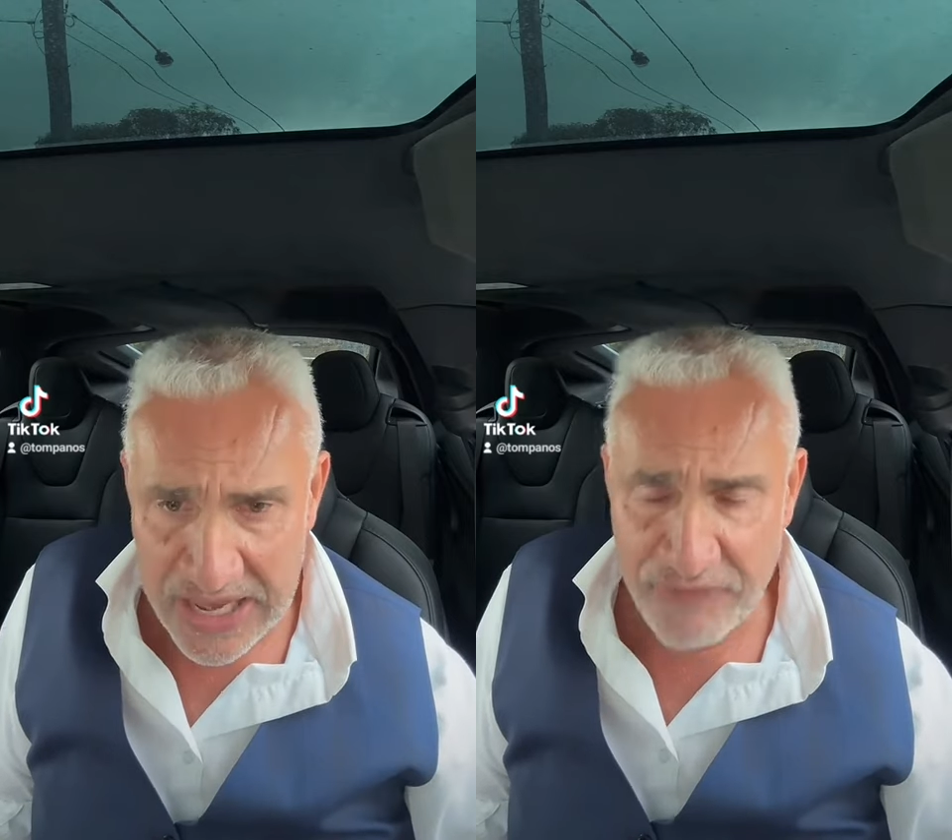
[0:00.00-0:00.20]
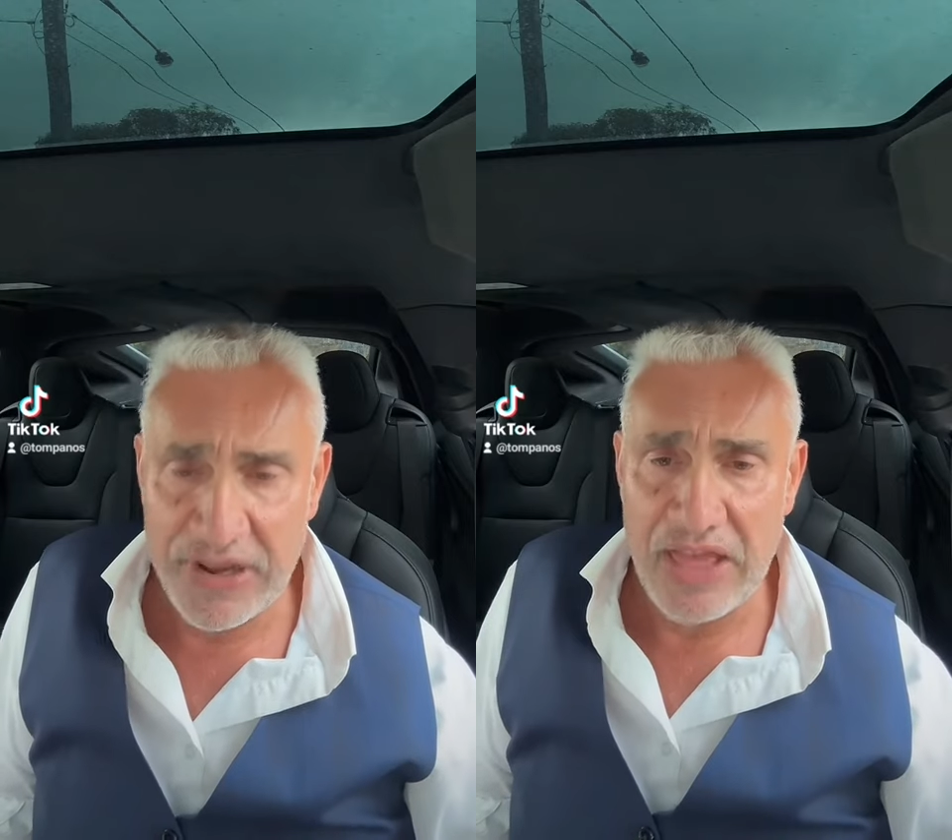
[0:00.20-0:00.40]

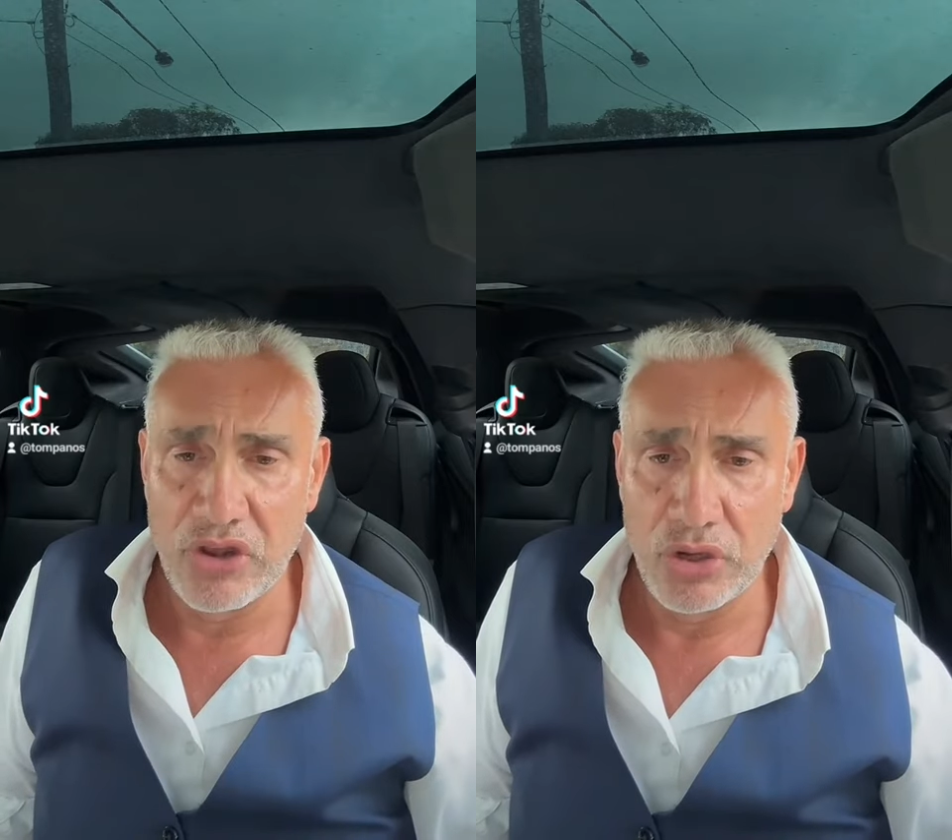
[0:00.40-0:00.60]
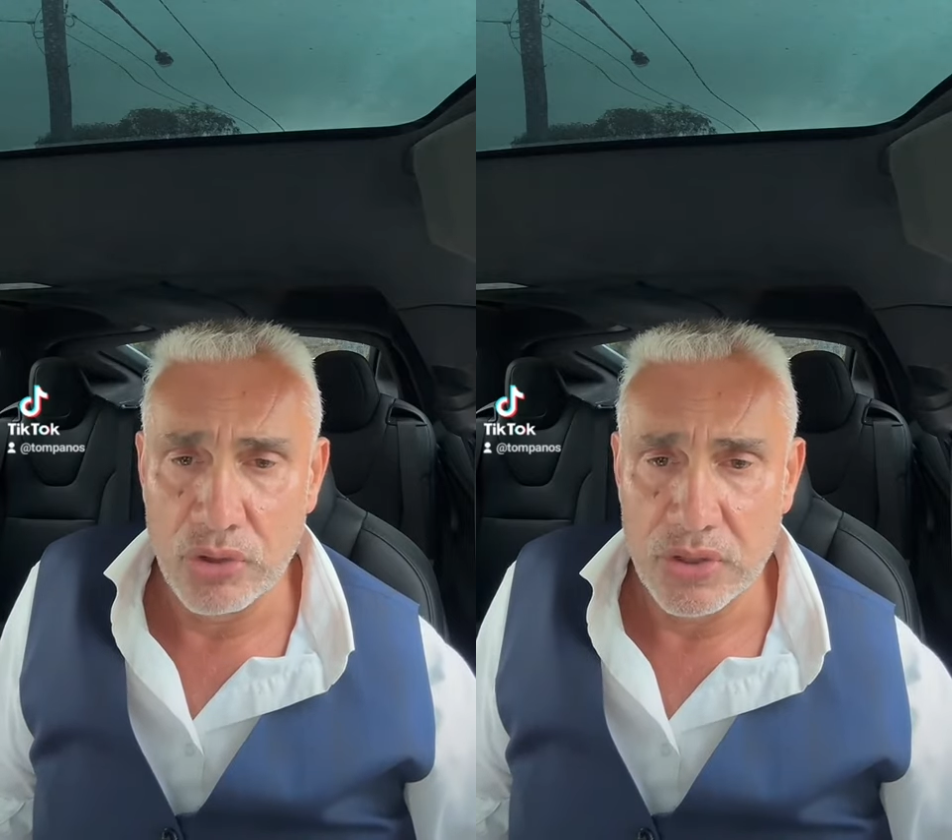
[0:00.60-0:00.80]
have
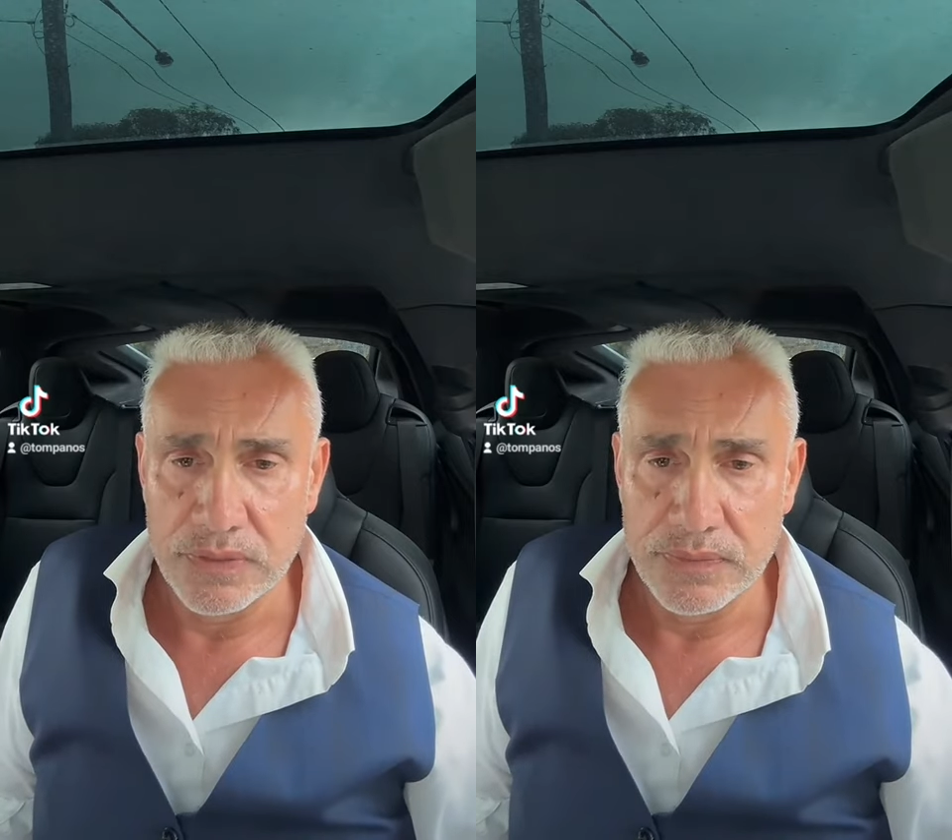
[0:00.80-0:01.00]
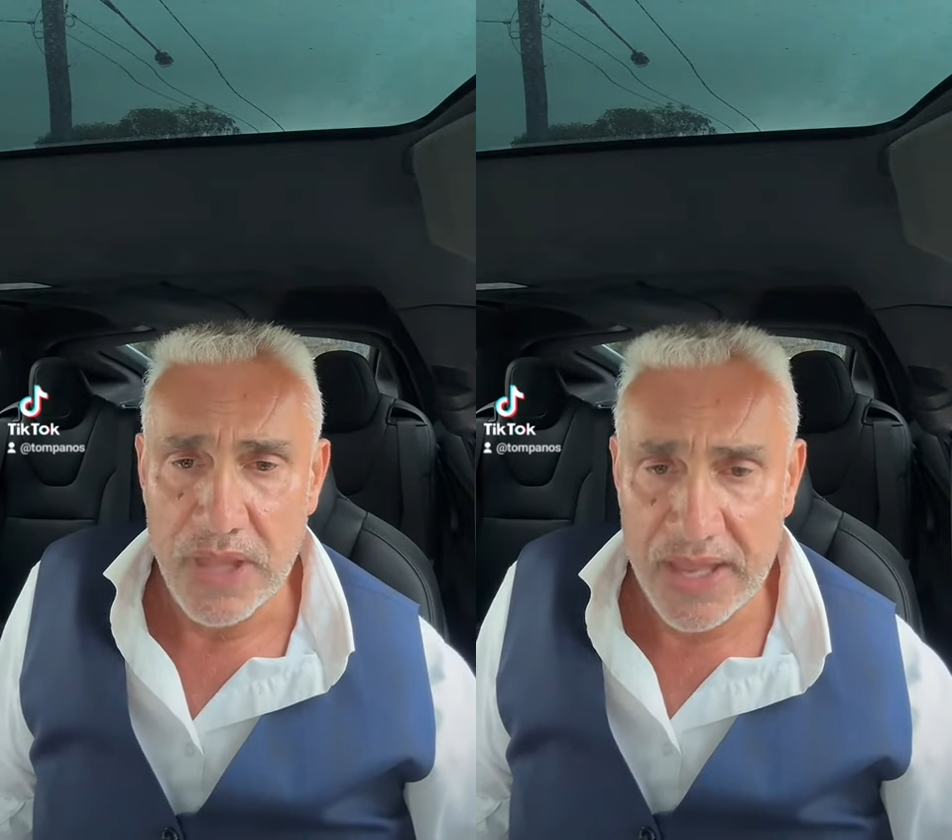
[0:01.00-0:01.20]
another look,
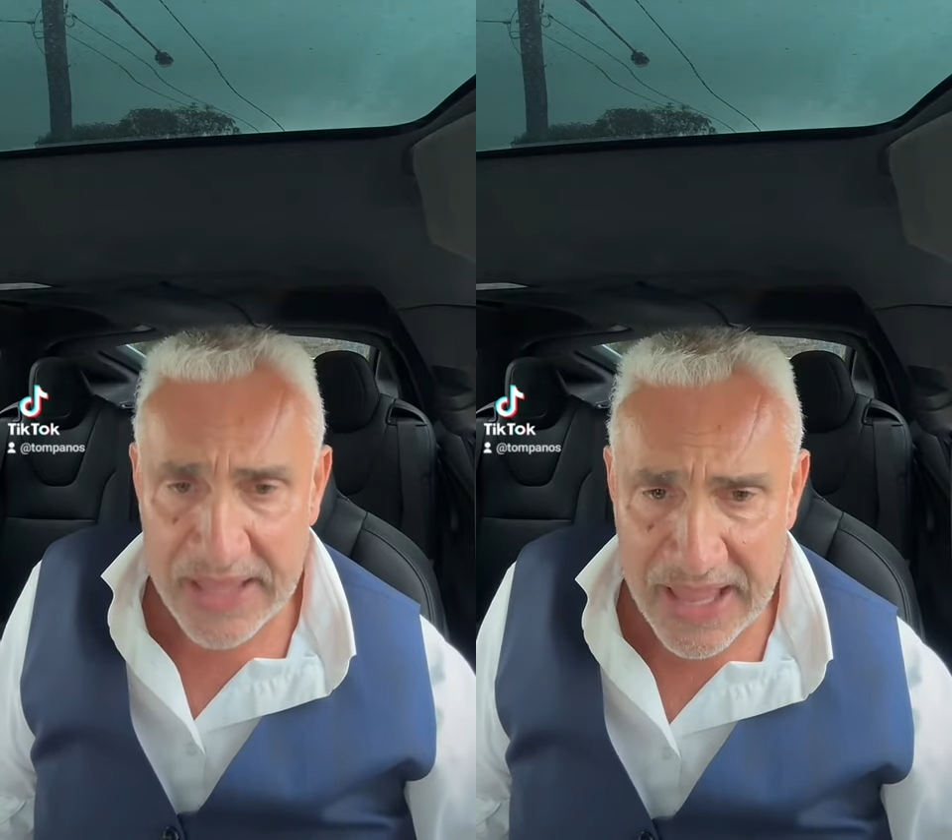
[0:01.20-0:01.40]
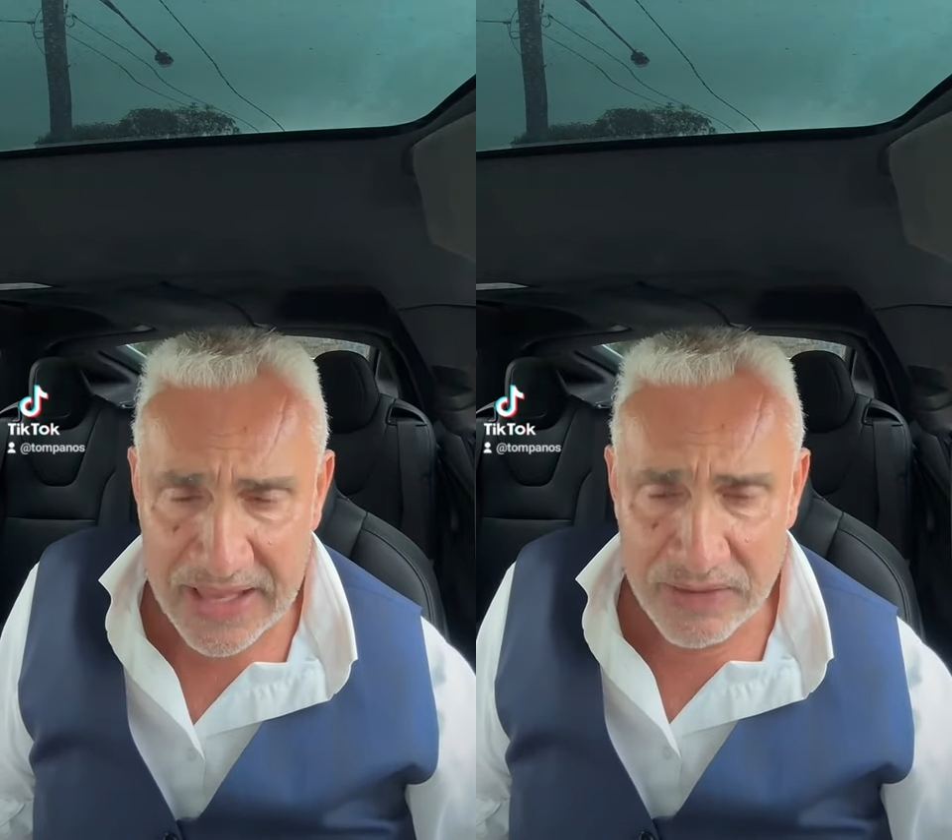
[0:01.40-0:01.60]

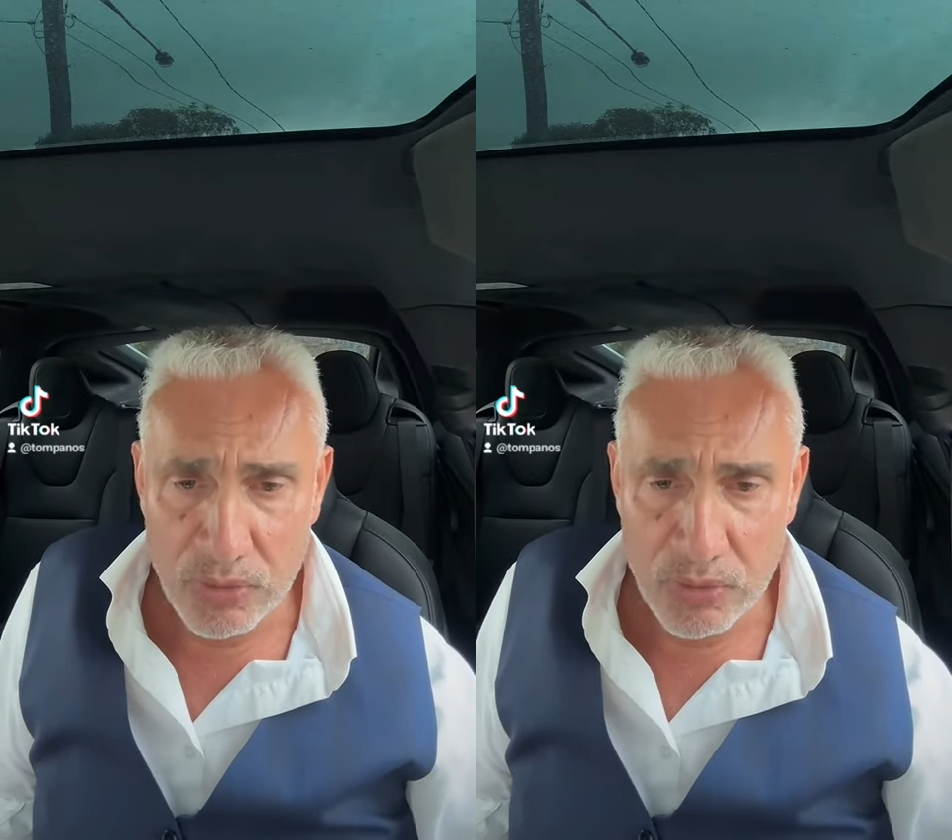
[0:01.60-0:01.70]
okay?